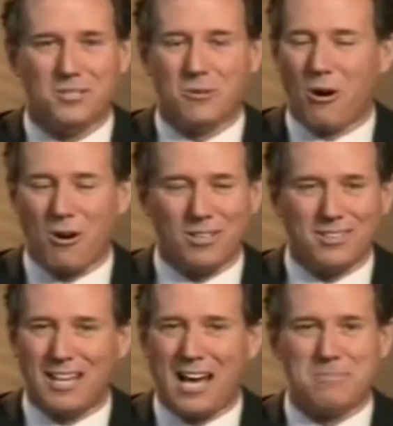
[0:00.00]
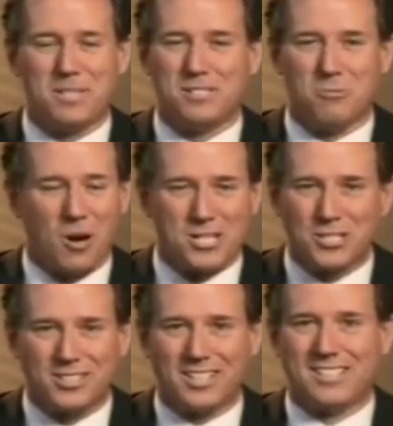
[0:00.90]
They're all lobbyists,
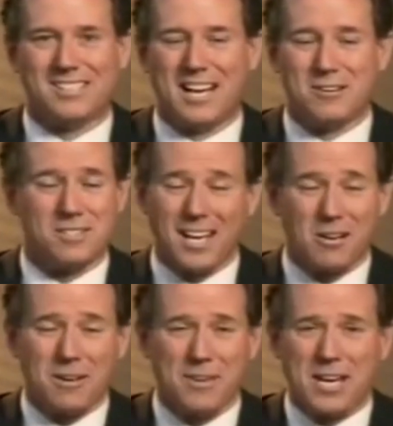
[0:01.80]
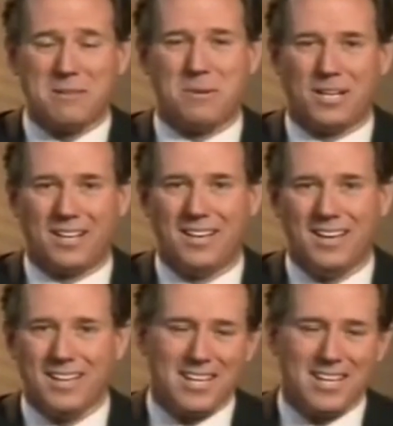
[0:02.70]
Washington insiders. I don't have anybody.